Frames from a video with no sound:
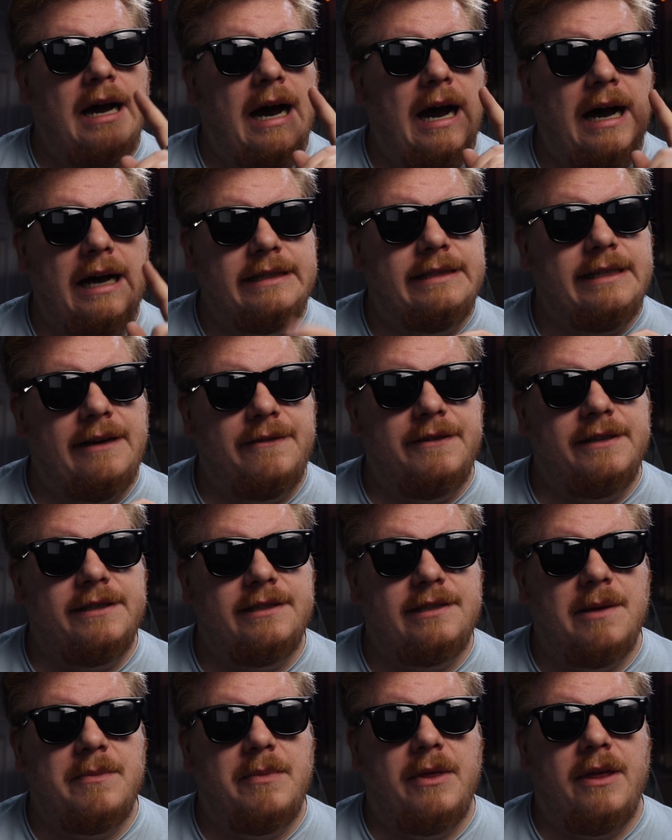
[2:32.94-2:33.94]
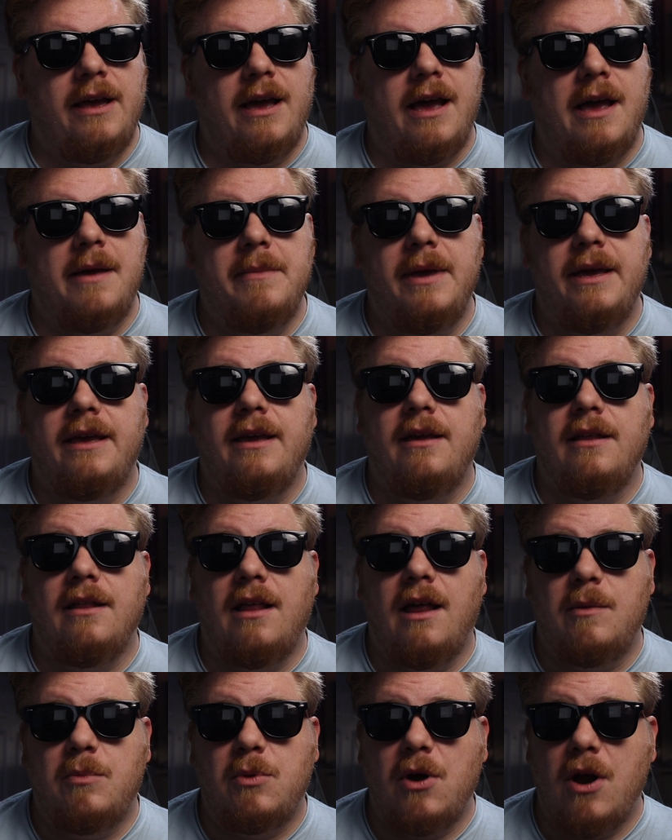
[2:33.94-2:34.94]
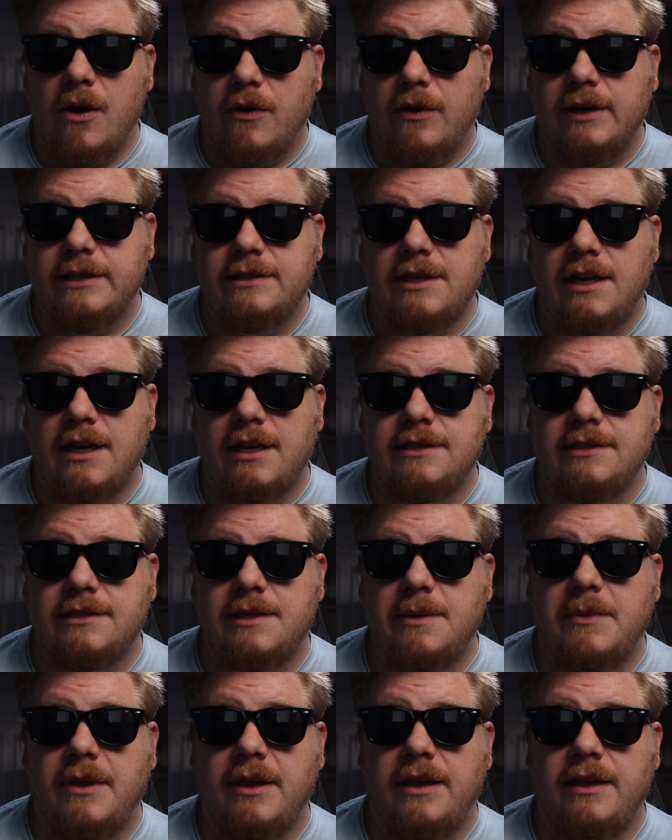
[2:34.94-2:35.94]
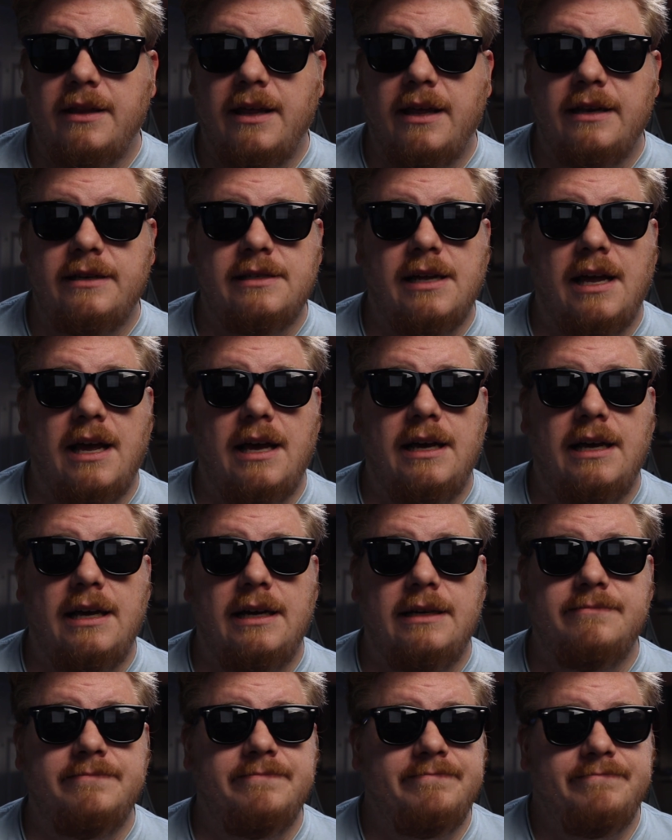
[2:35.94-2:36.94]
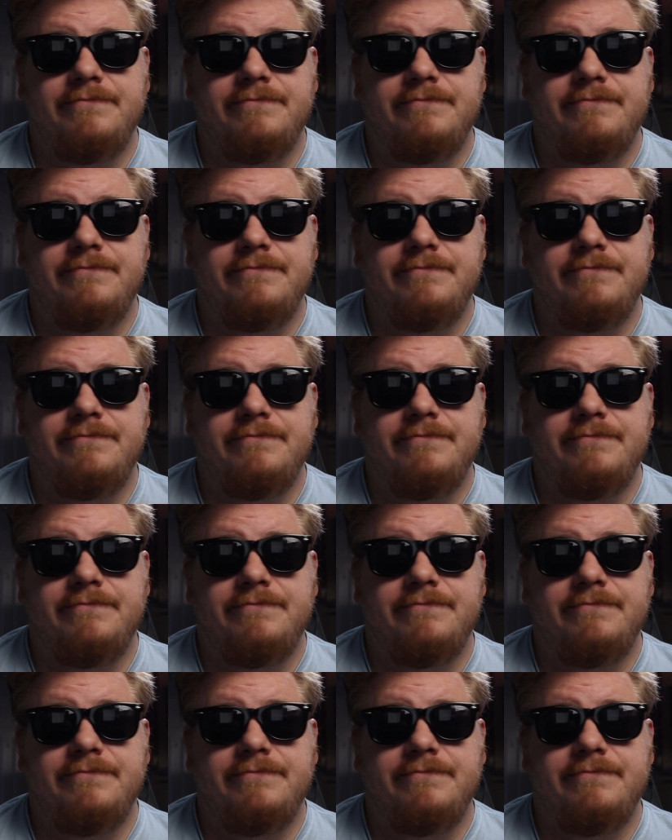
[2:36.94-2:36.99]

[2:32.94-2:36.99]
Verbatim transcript: uh, definitely something I'm making a lot of progress on, something that, uh,